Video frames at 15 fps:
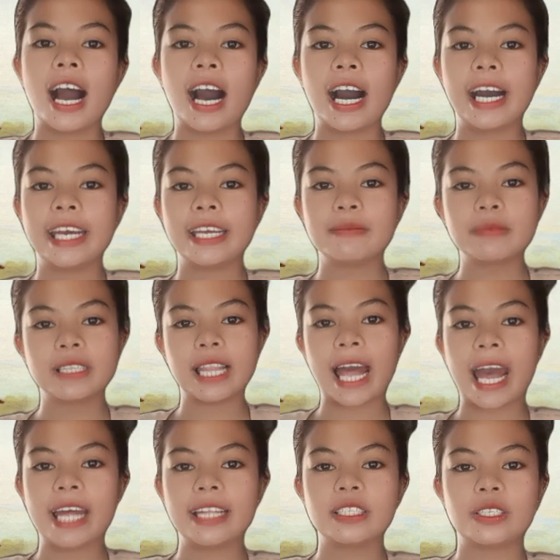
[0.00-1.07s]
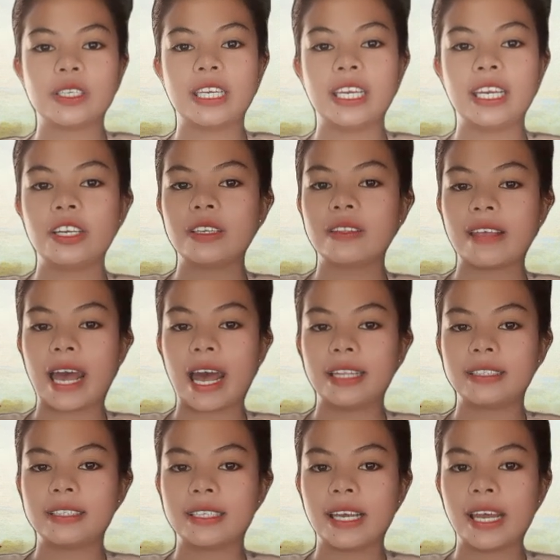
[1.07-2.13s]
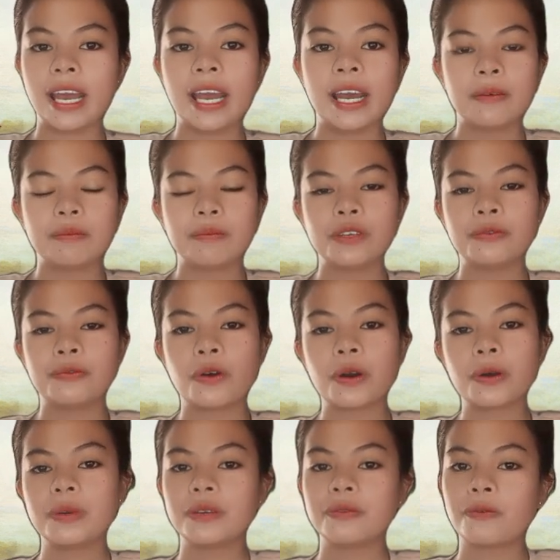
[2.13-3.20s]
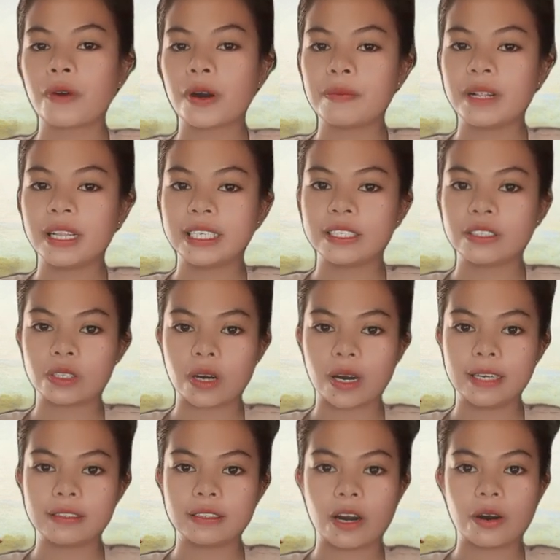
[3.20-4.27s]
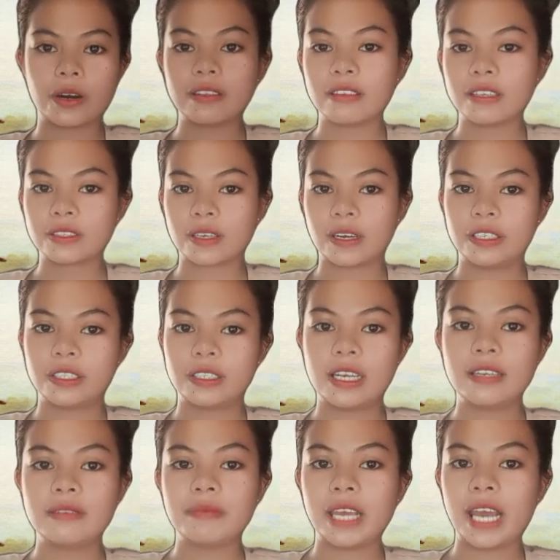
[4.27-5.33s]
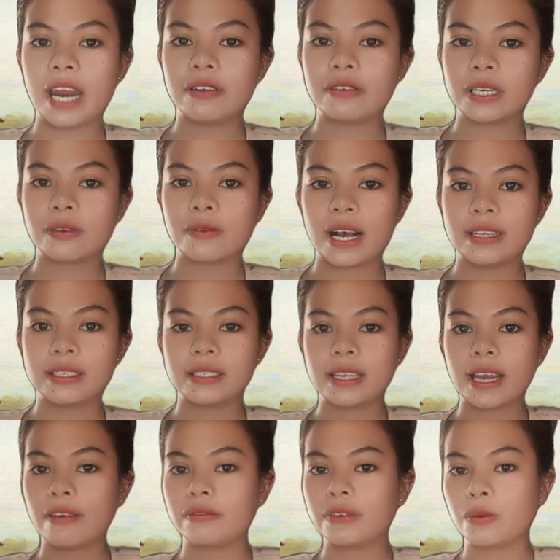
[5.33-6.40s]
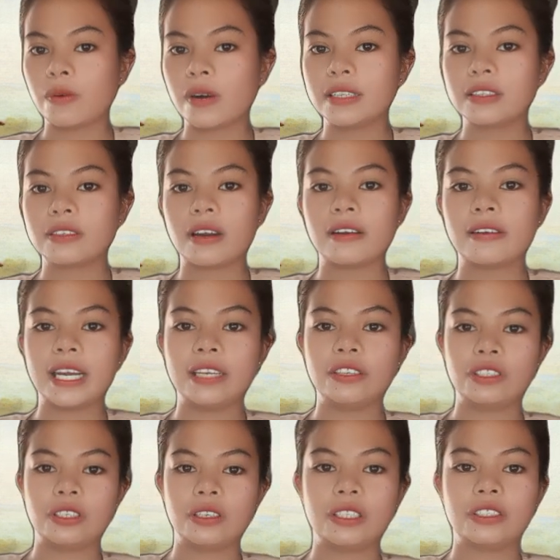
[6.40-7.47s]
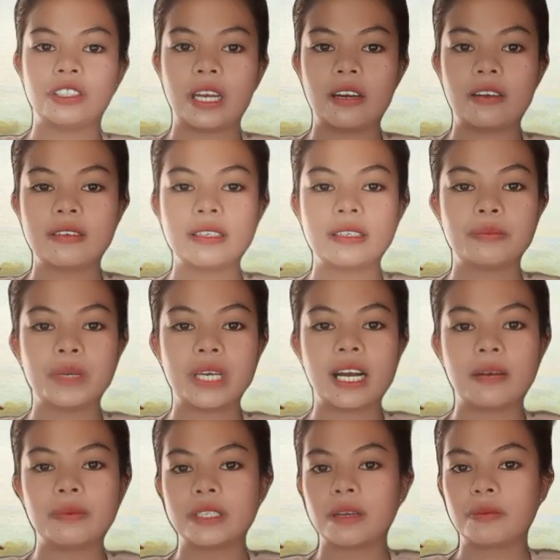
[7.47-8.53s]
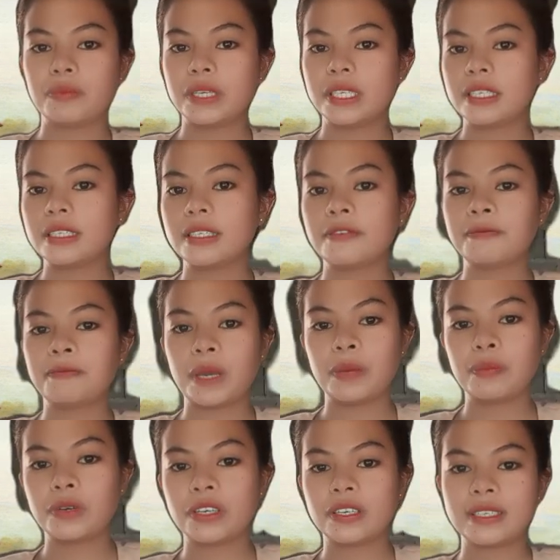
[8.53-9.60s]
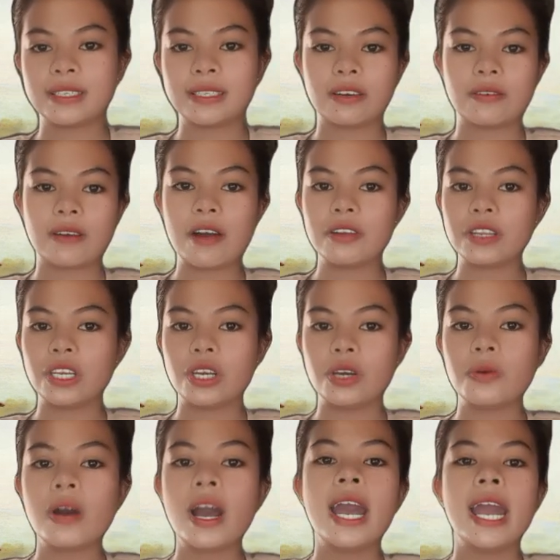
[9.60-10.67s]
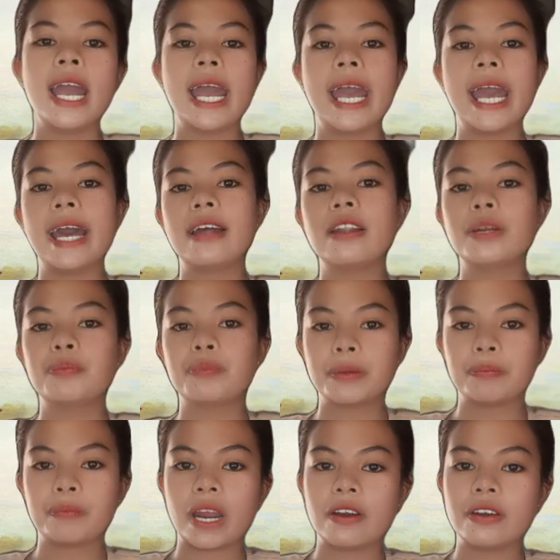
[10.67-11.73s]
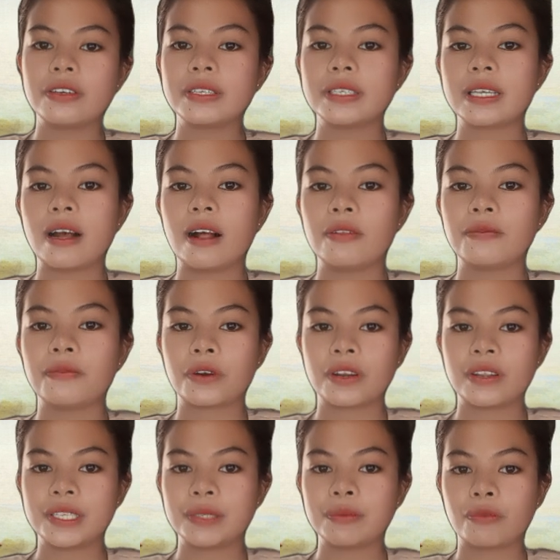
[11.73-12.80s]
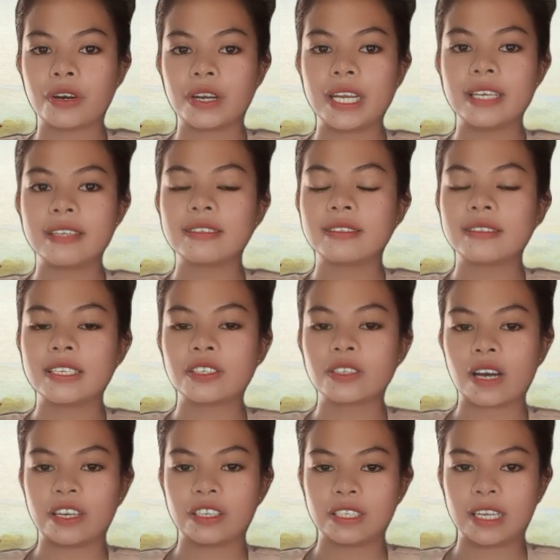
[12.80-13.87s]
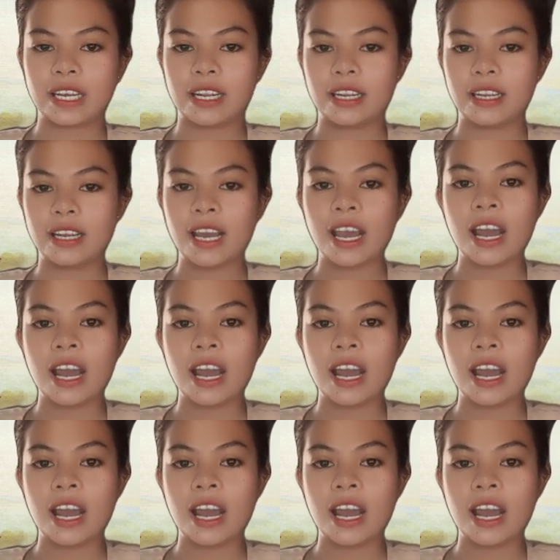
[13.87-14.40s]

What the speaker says: I am glad to hear that. Before we formally start our discussion, may I request everyone to arrange your chairs, pick up some pieces of papers around you, and prepare yourself for this morning's discussion.